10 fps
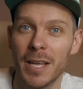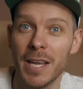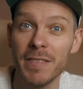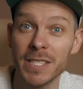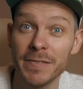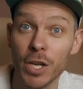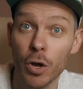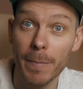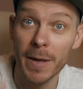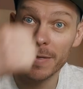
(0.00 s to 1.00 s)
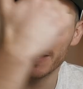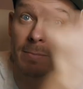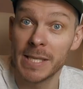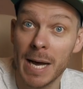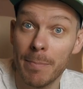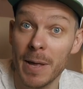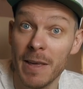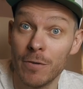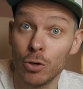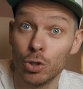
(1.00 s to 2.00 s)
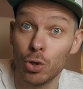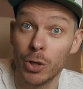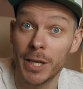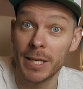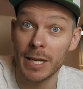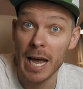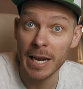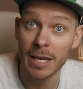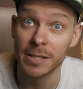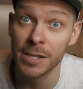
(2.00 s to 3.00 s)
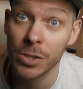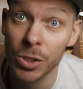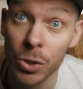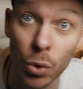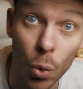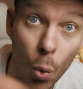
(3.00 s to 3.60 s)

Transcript: Give this video a big thumbs up if you enjoyed it and I'll see you soon.